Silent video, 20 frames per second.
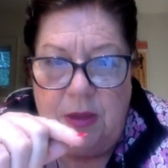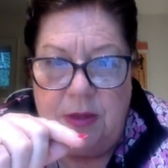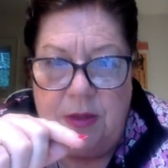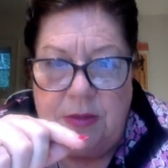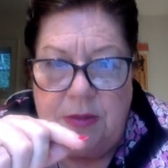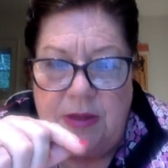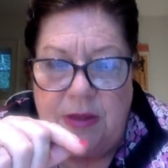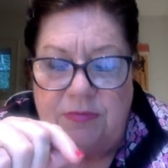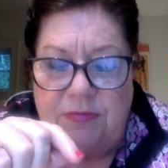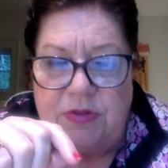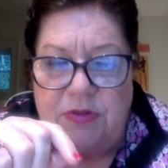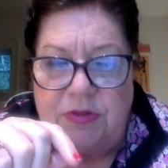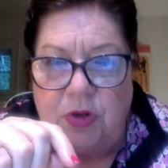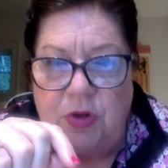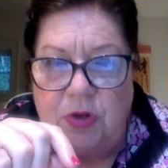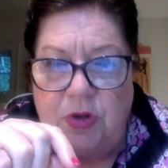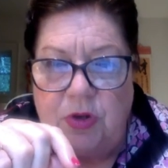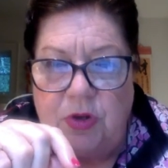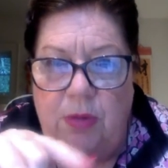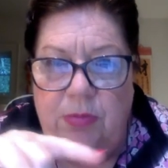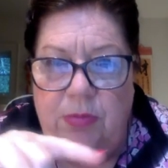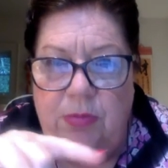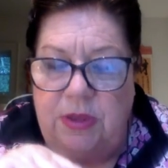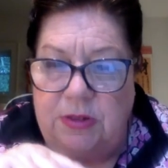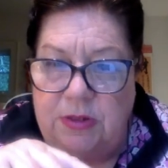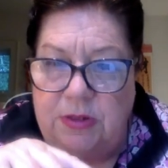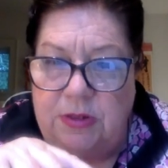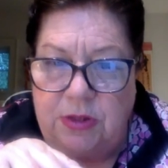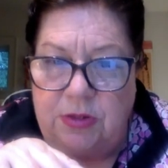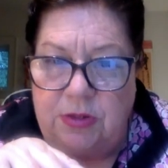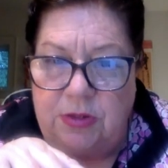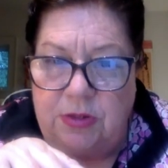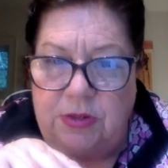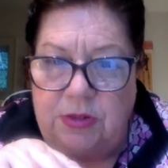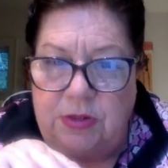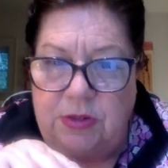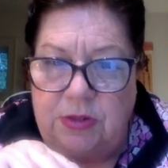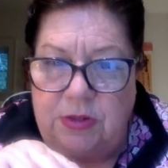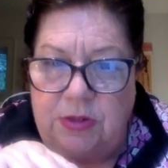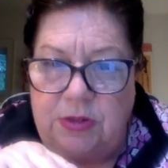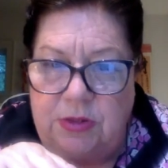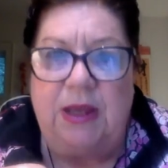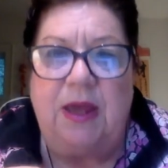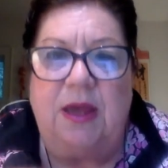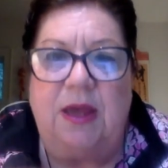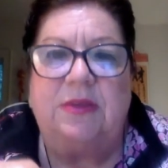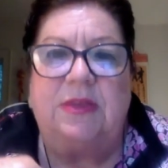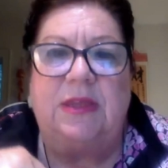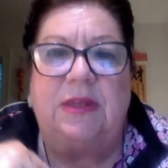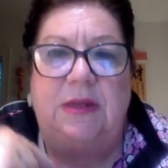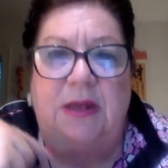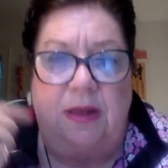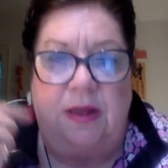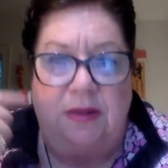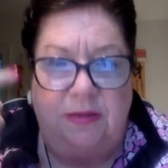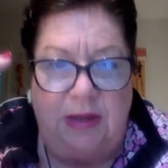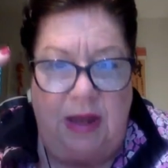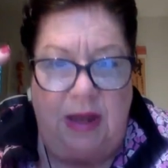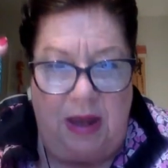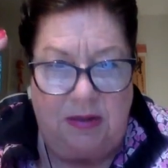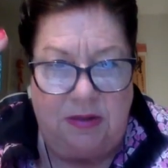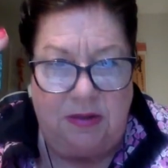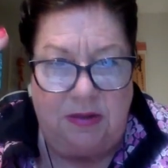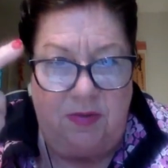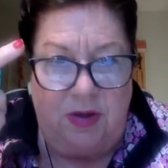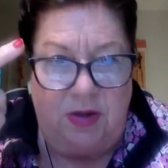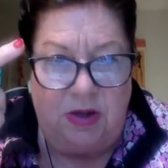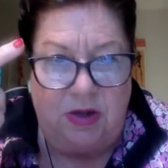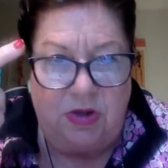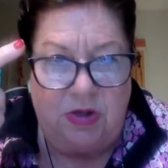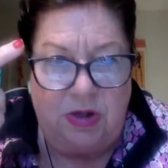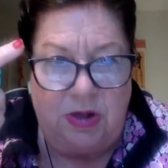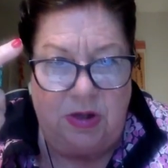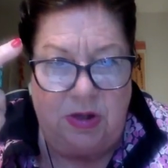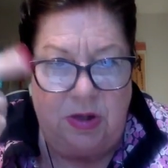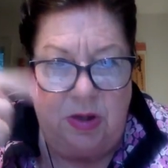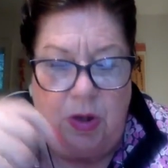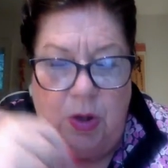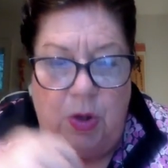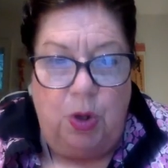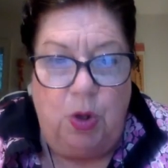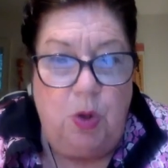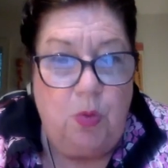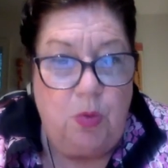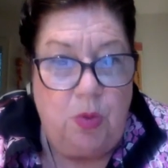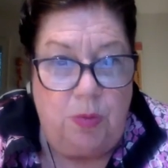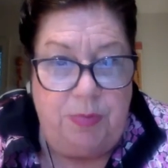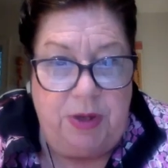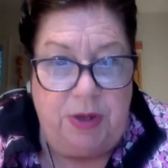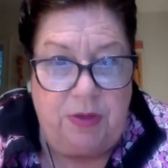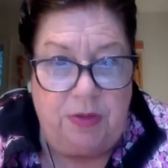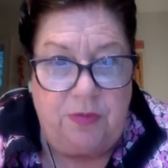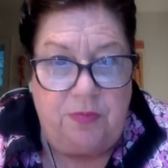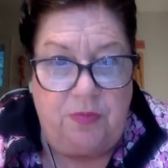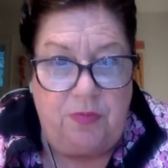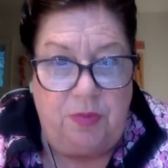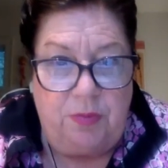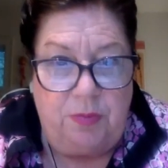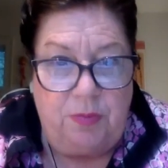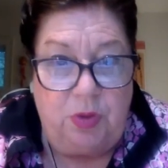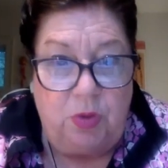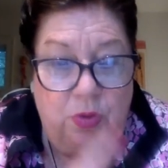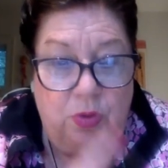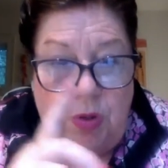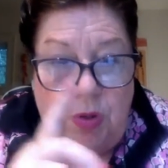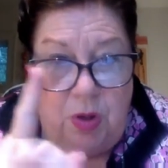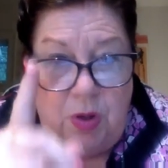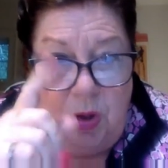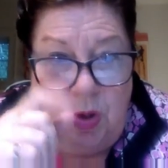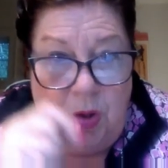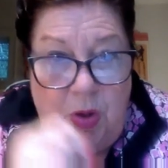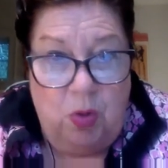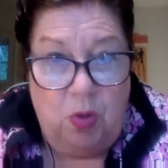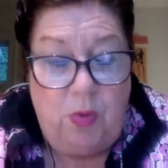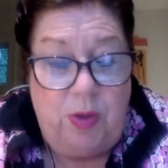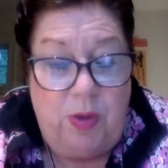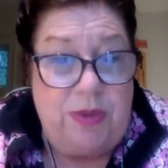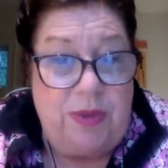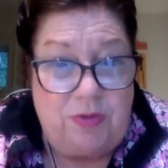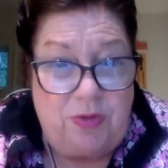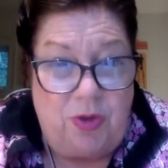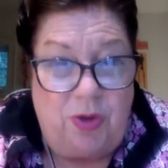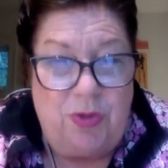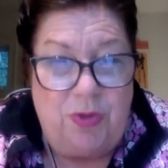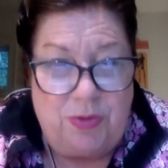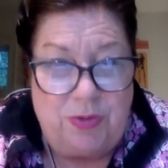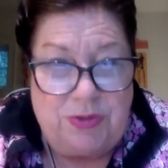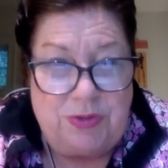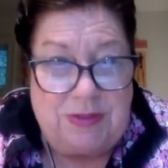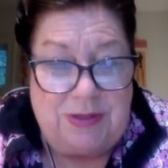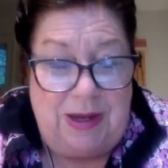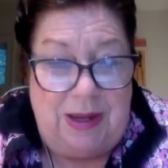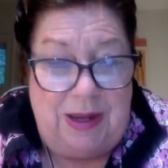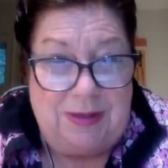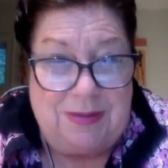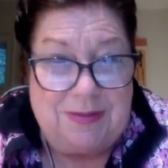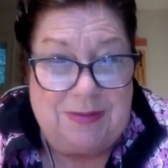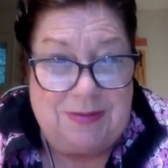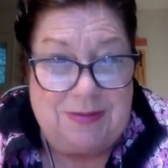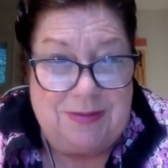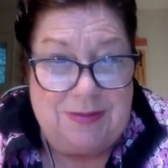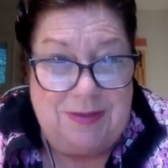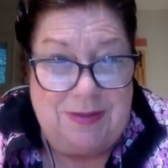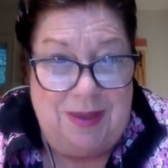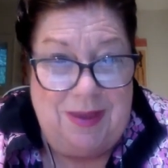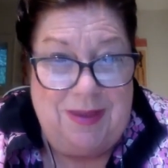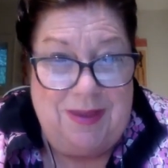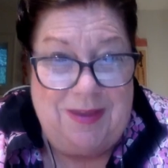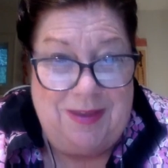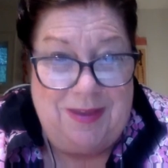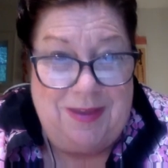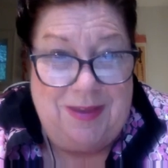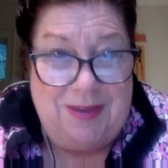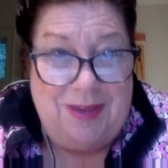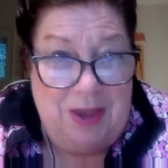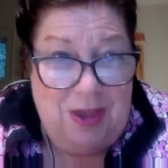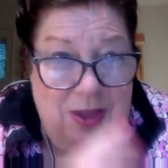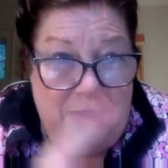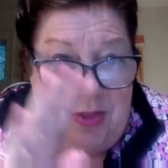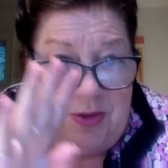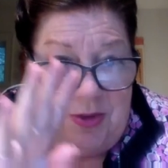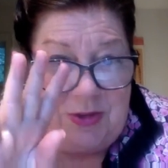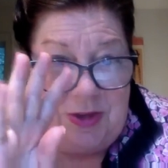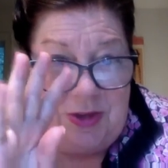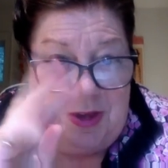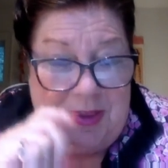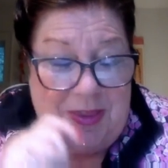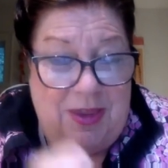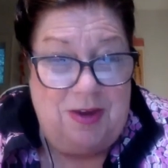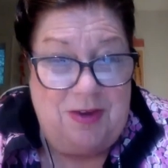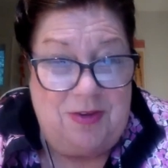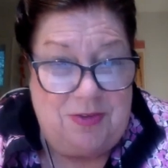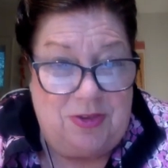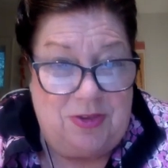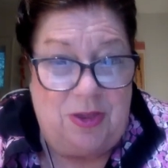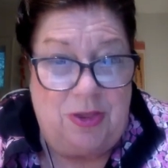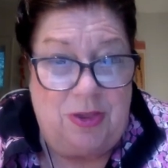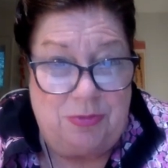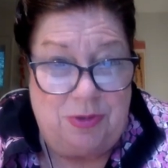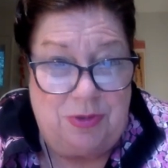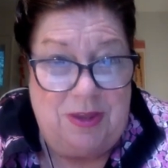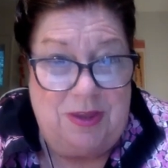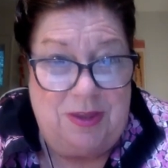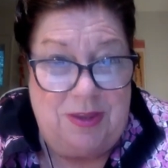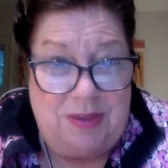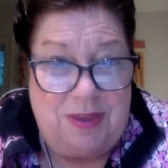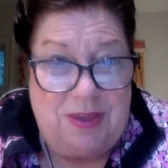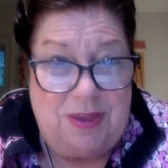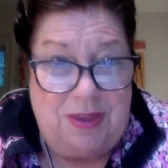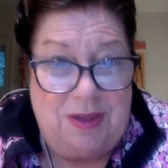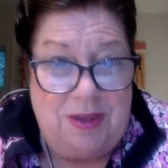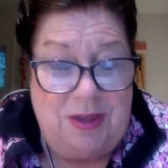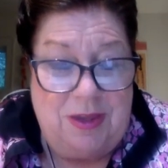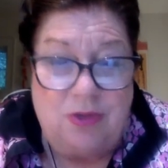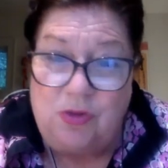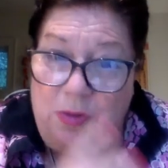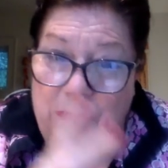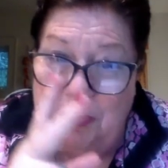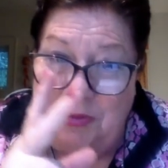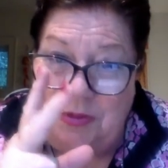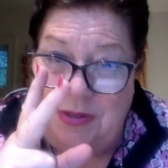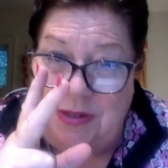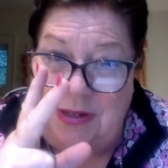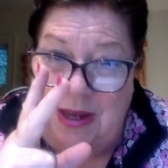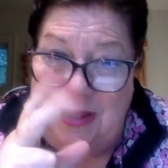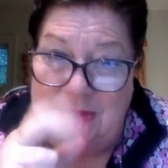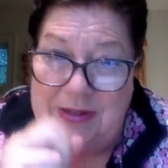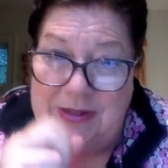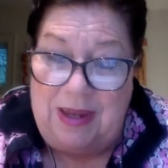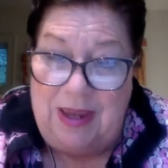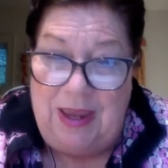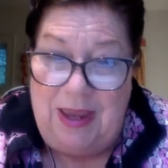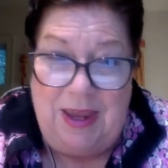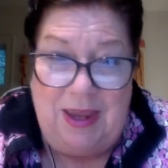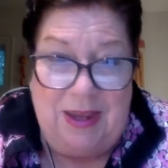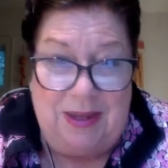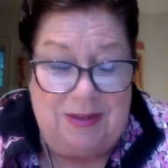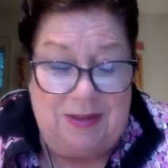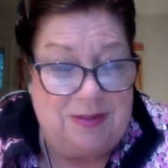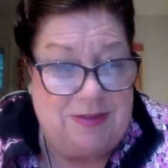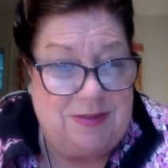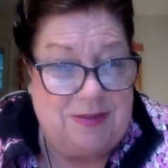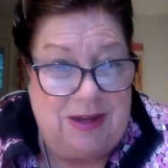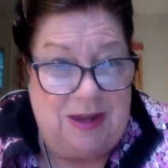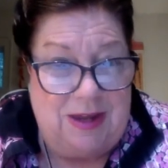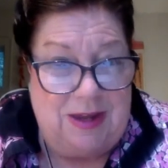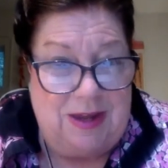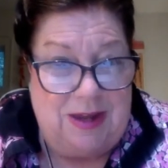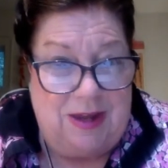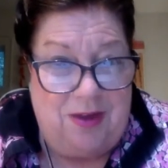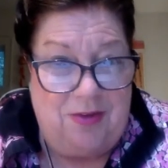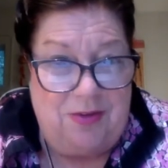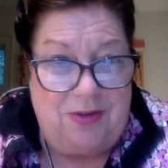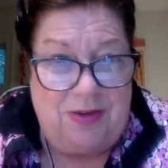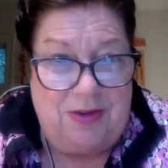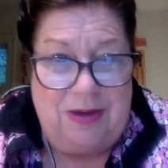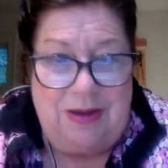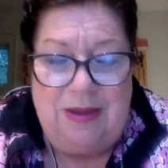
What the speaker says: 7-star robbery this Thursday because the next activation will be on the full moon when there's all those snakes. there's the triple snake day and the snake hour.